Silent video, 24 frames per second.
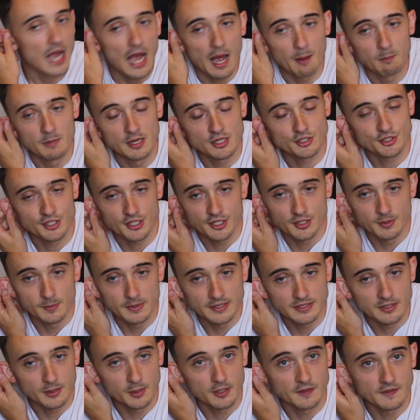I'm literally going to
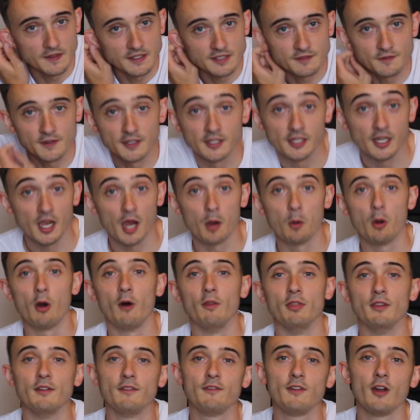be doing this video
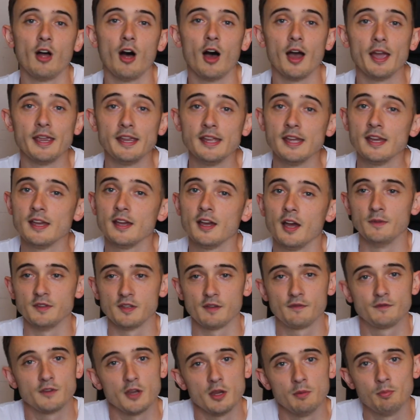on the fly. There's
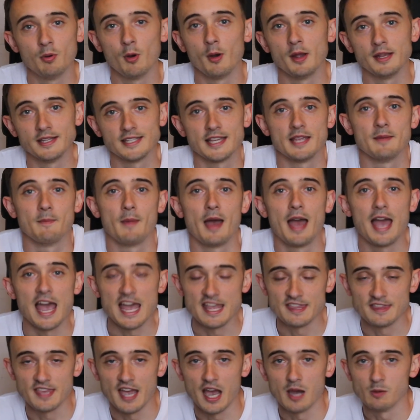a few points in my
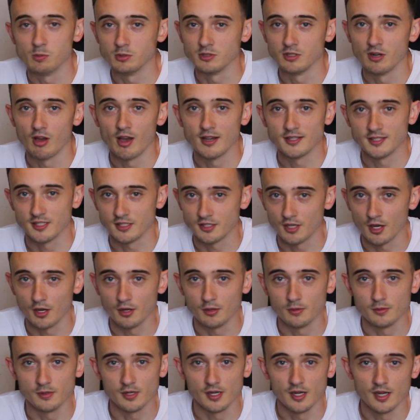head that I would like to
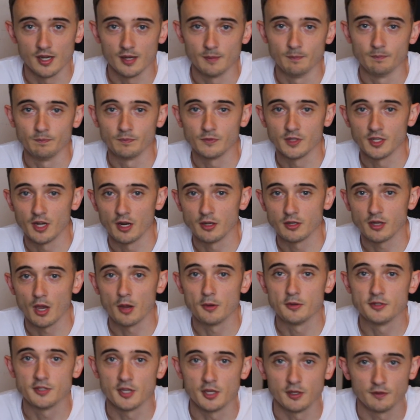go
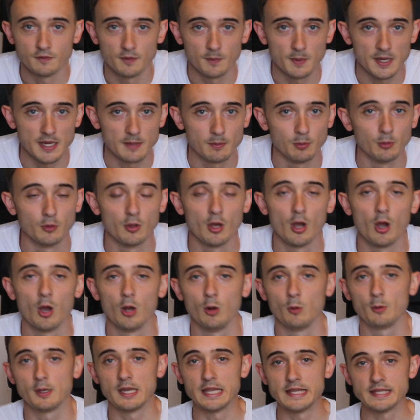to for people that are
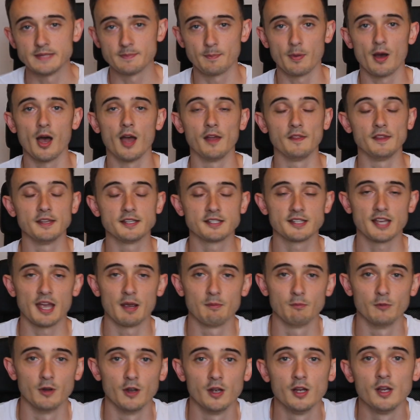looking to buy this
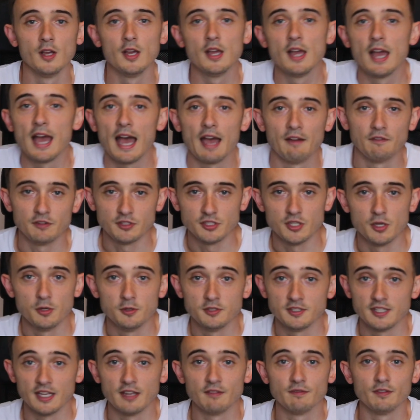camera, having
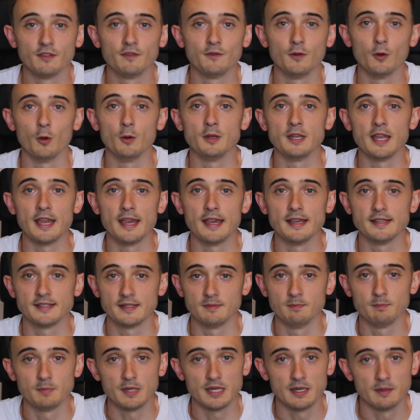used it for 4 years
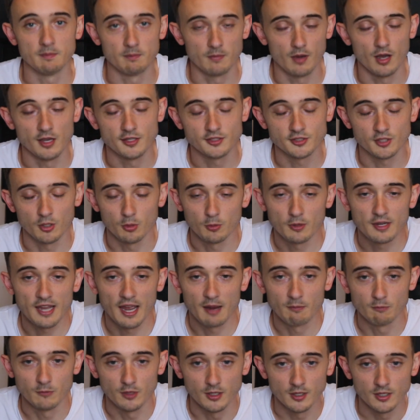and being my sole
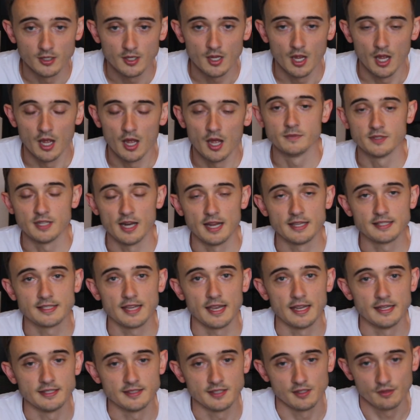camera. So let's
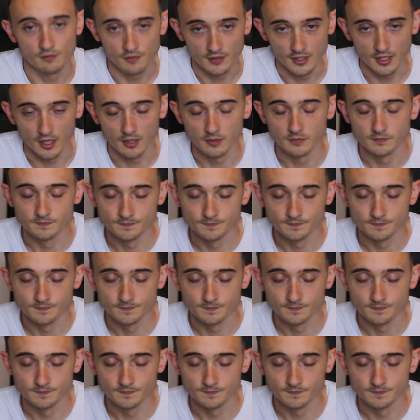get into the video.